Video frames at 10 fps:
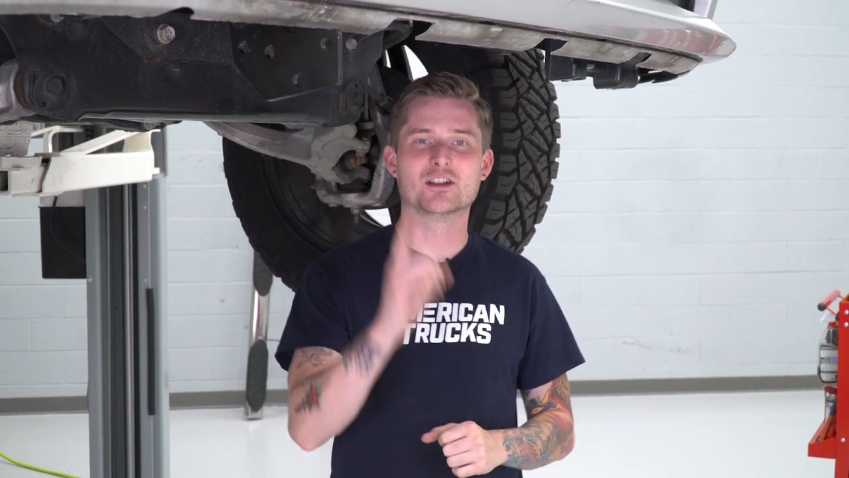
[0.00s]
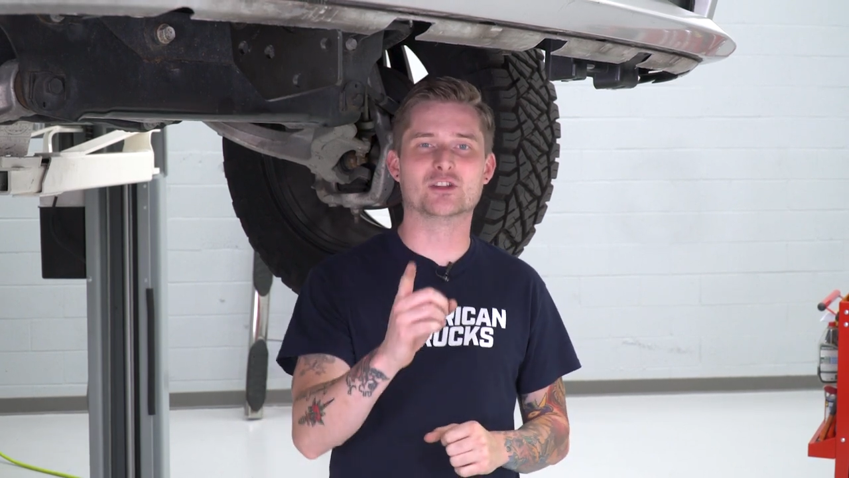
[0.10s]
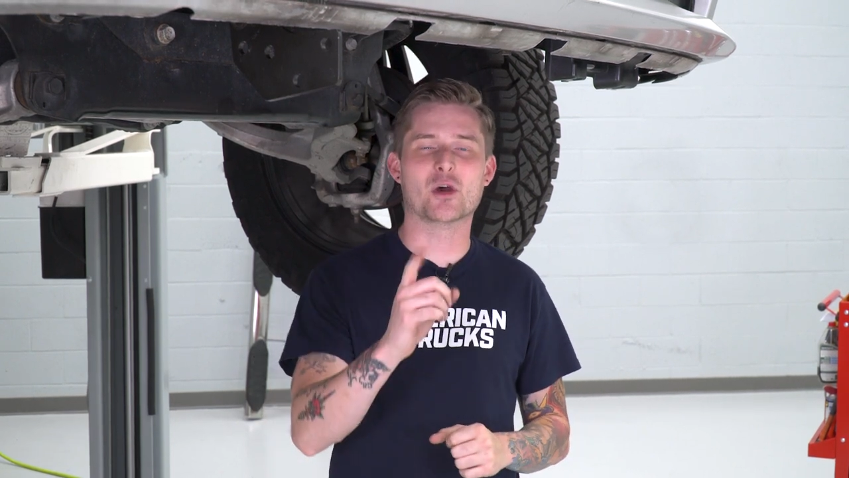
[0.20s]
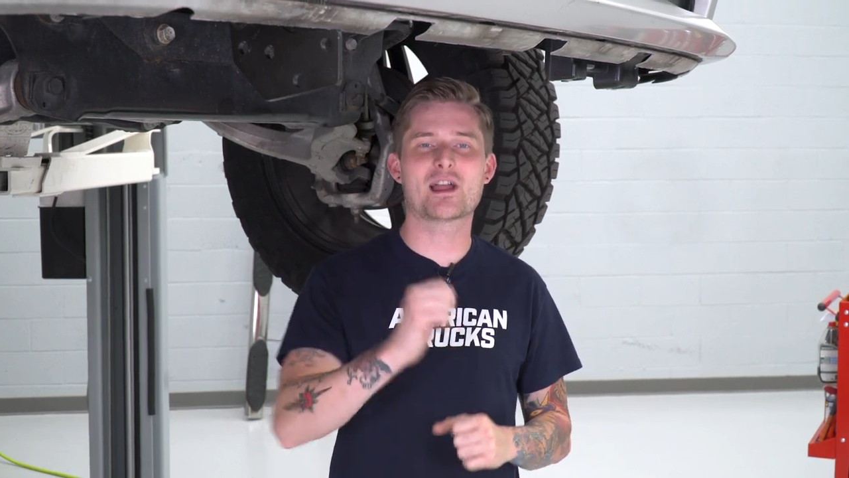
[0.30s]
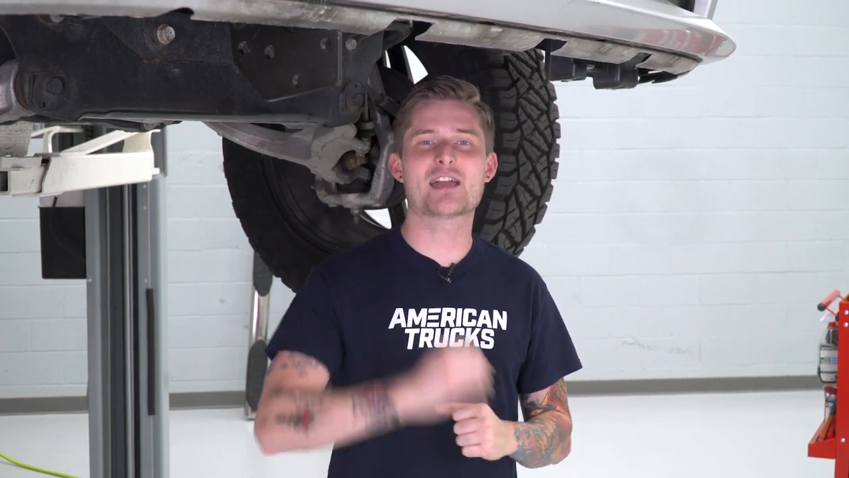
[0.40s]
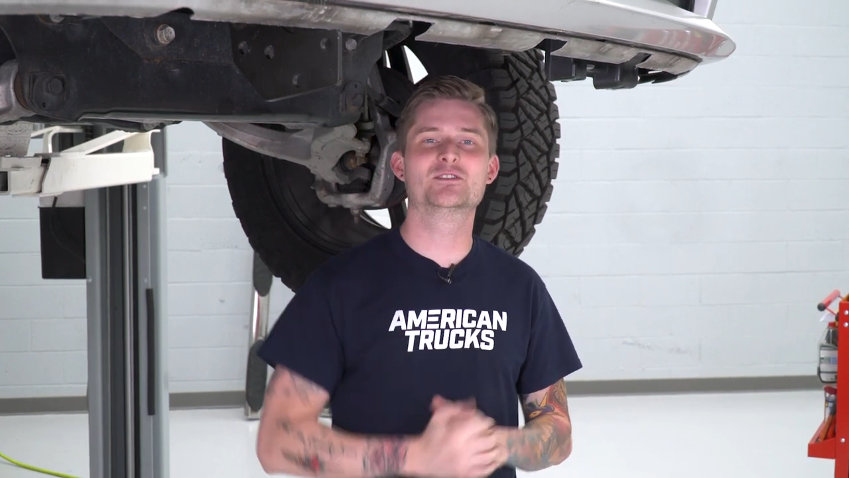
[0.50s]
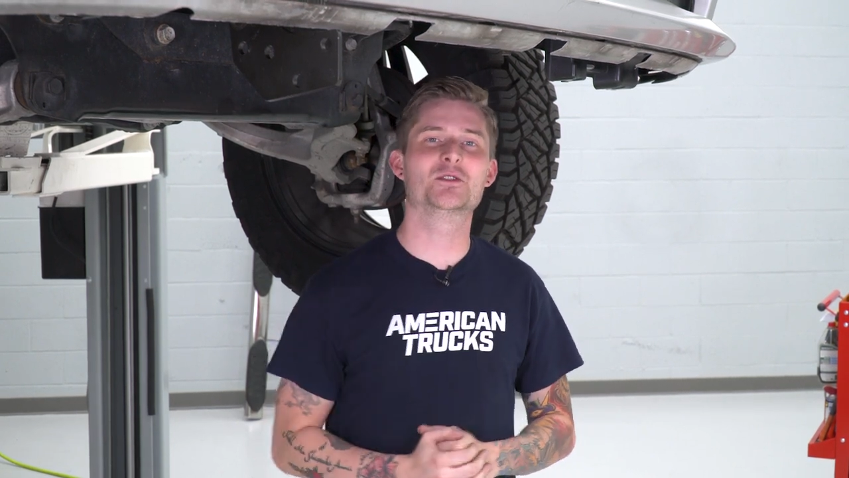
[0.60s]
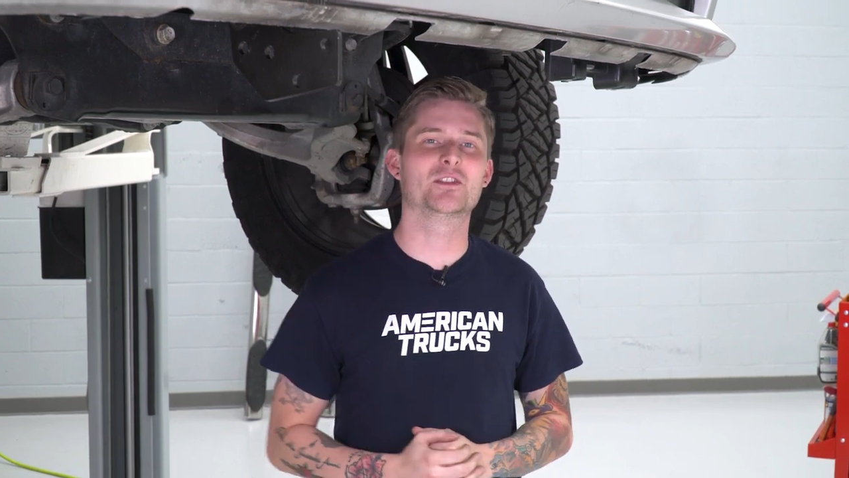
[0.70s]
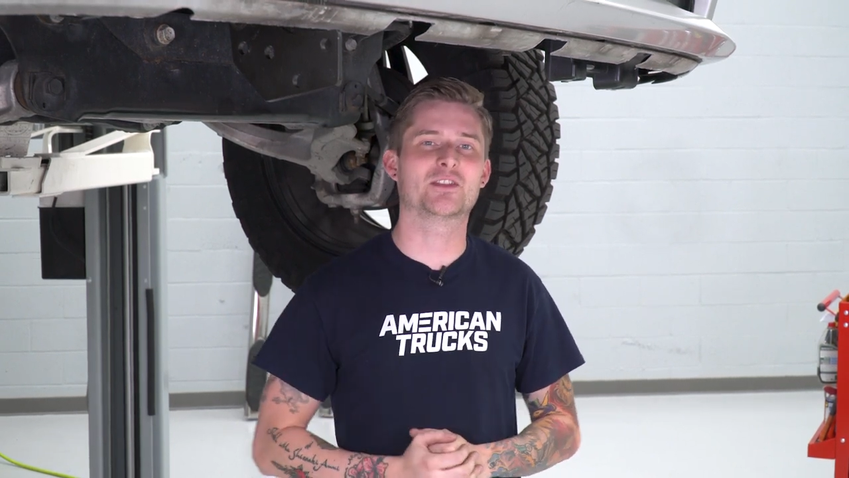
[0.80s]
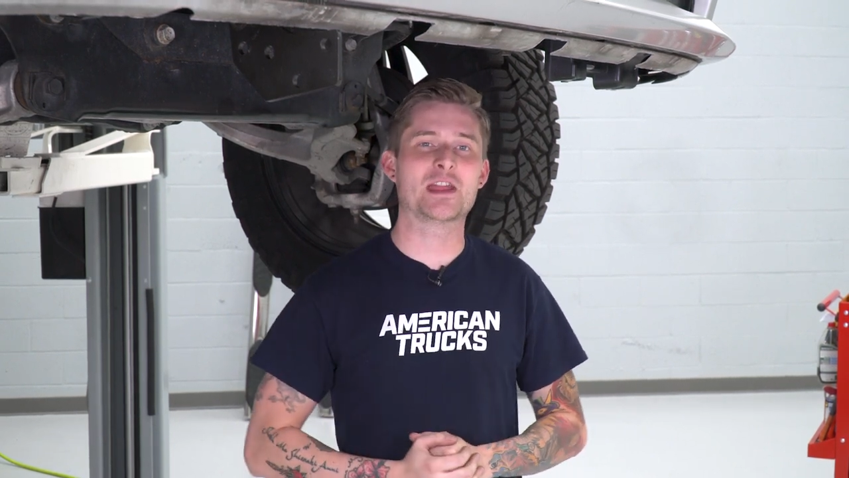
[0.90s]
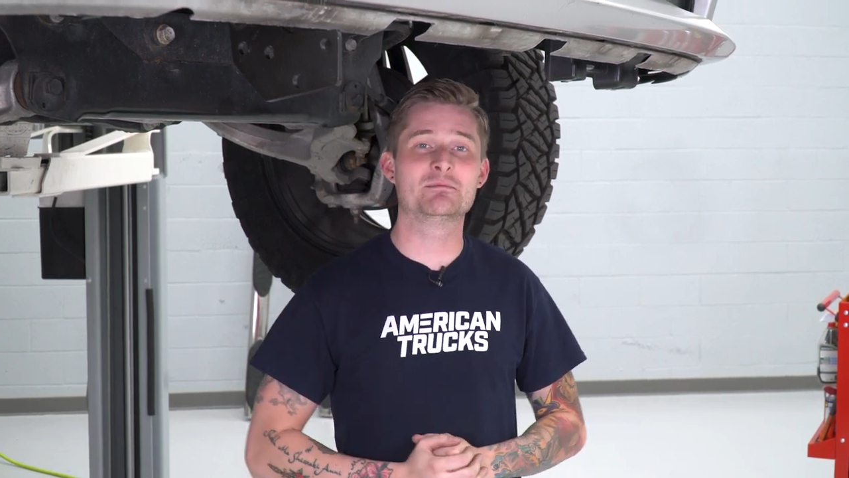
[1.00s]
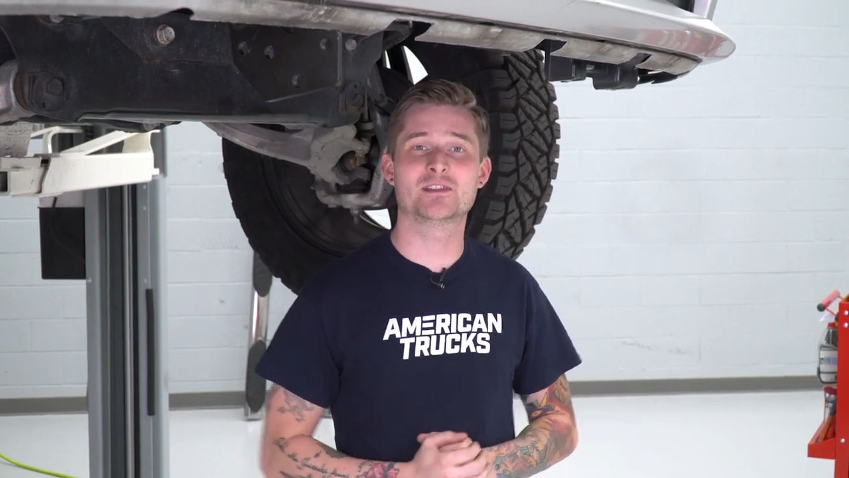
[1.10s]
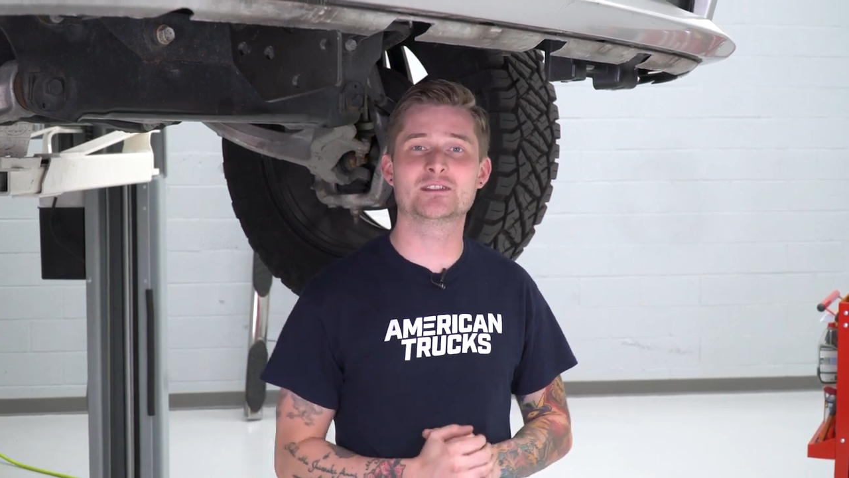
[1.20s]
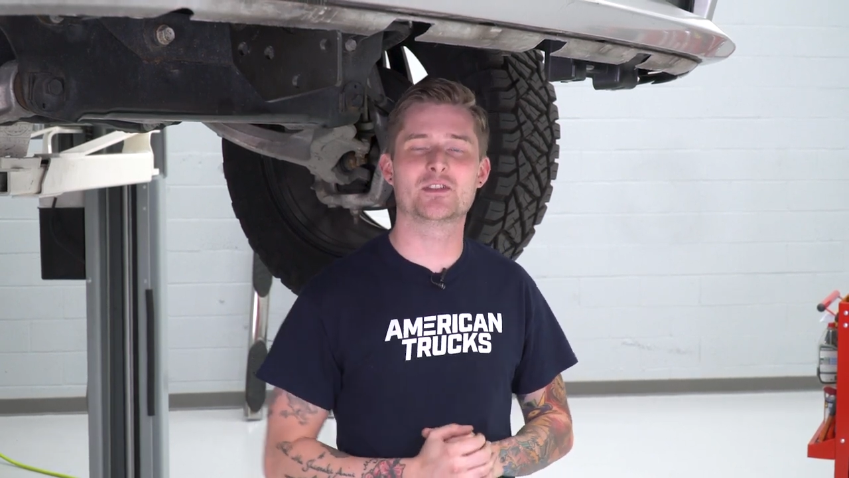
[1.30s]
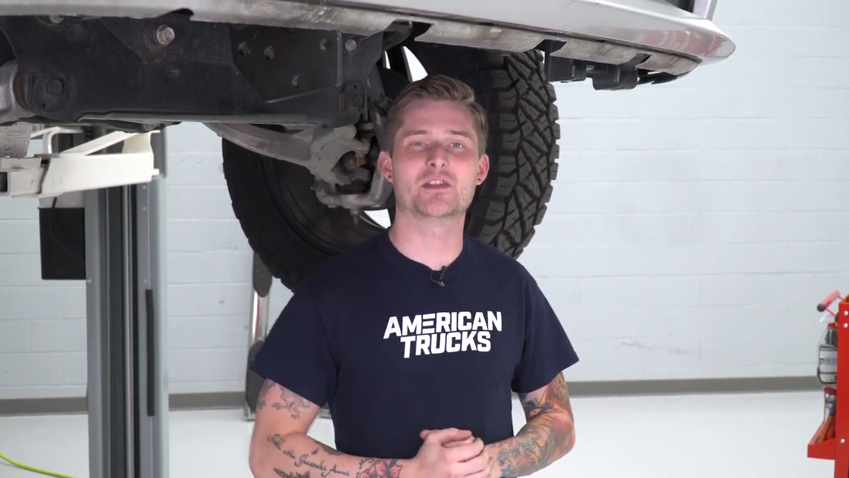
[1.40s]
Go ahead and do the same
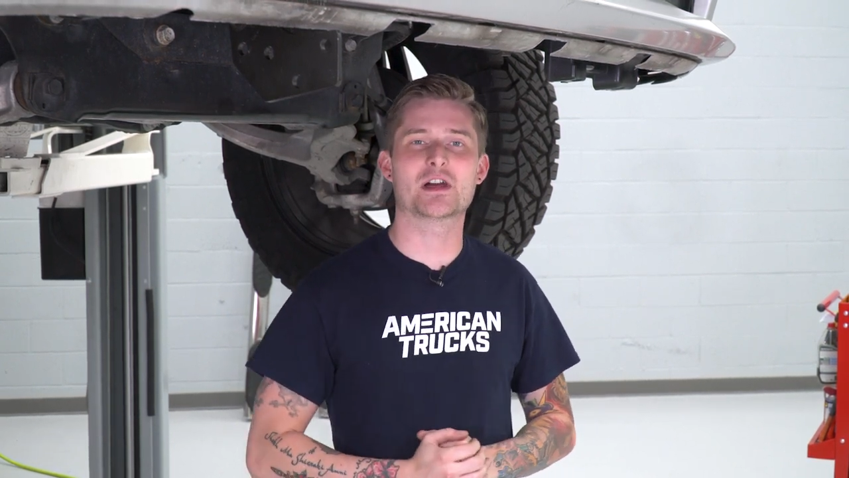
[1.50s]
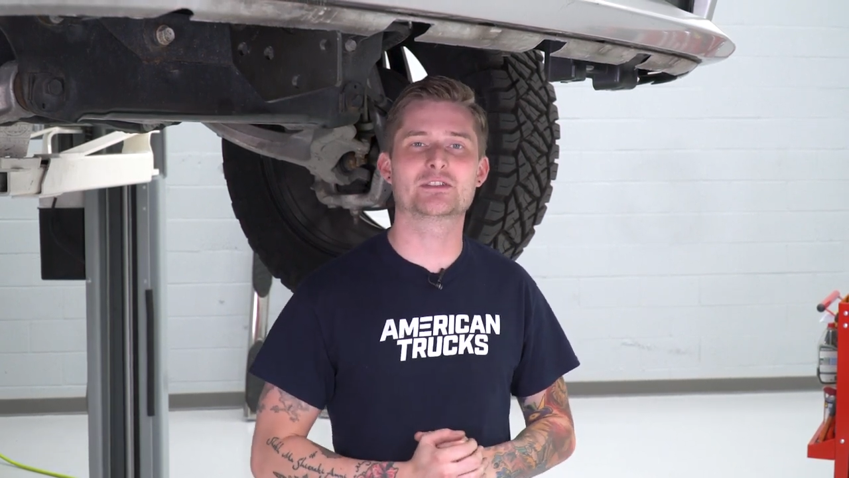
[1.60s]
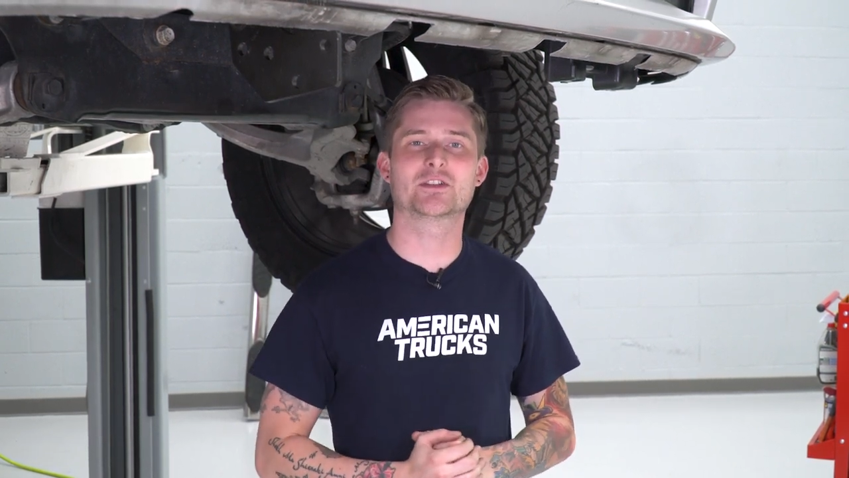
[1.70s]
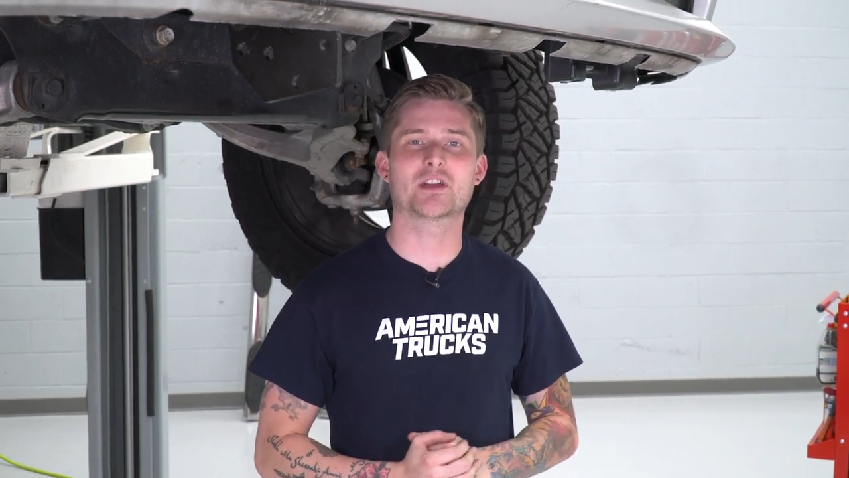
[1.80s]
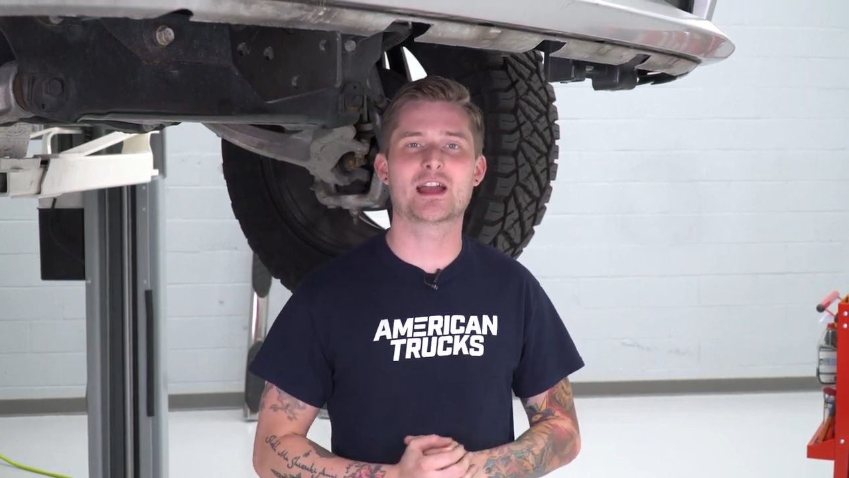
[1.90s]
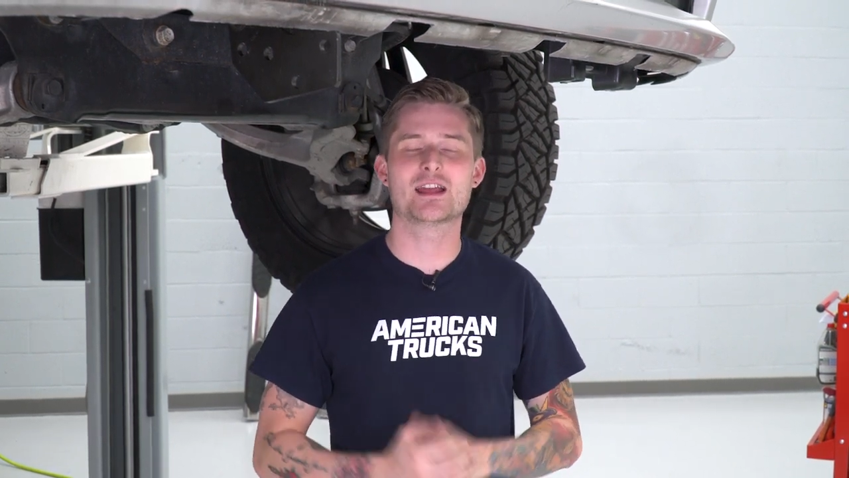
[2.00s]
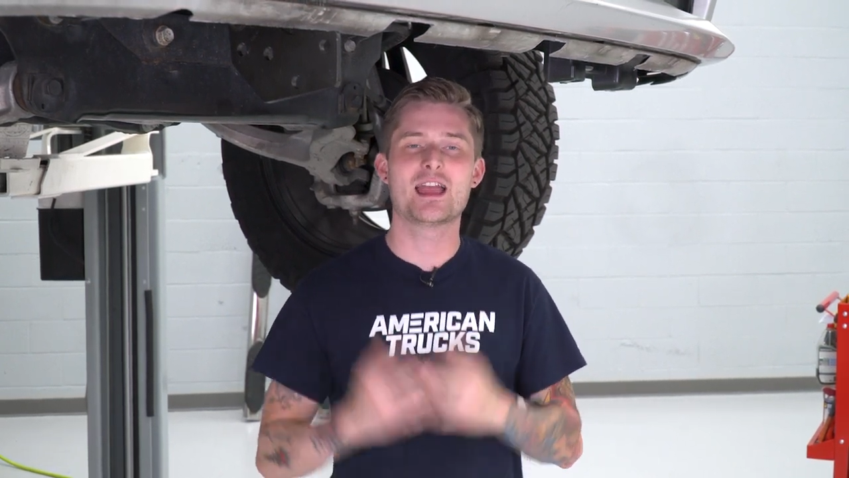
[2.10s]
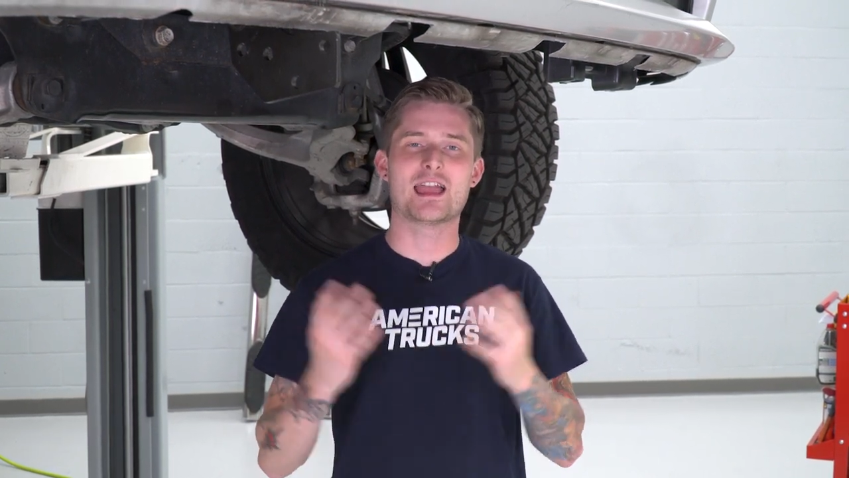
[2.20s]
thing to the other side,